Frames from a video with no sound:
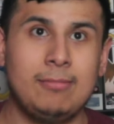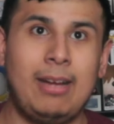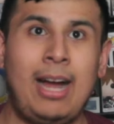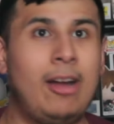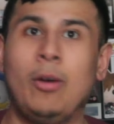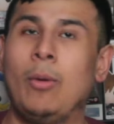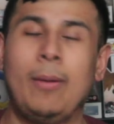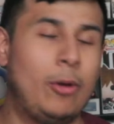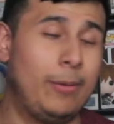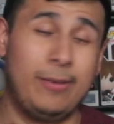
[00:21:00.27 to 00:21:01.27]
I don't know where
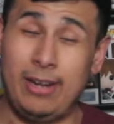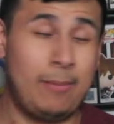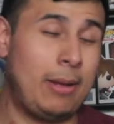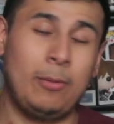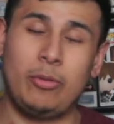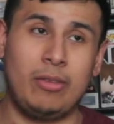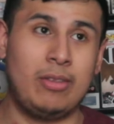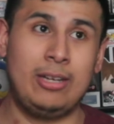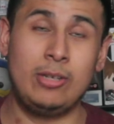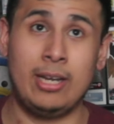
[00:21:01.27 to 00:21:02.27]
I'm going with it. I'm losing
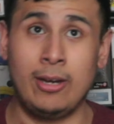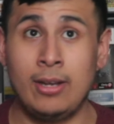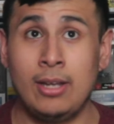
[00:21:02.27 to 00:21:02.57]
sidetrack here.